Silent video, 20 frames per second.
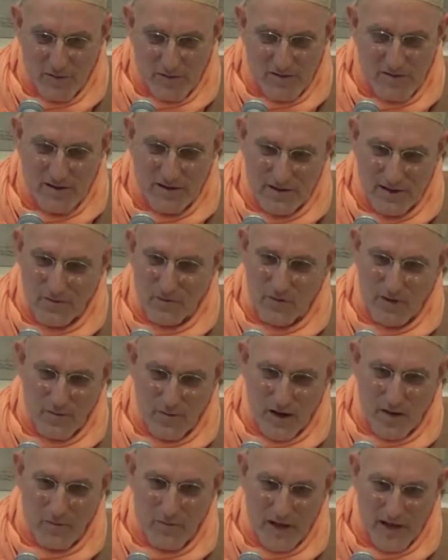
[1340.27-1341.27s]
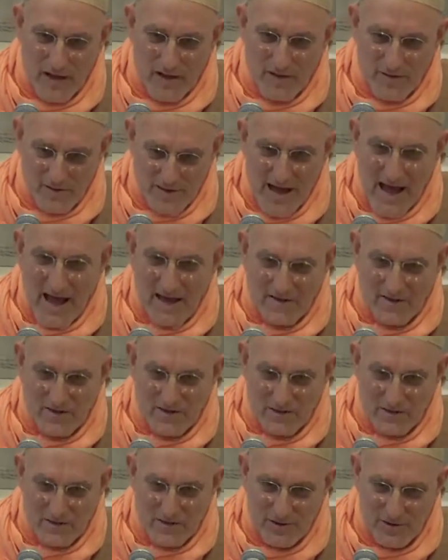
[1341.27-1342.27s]
And that's one of the bills. And then what
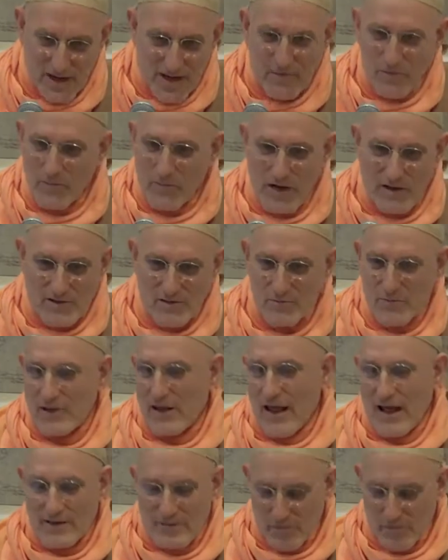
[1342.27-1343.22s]
about paying your taxes?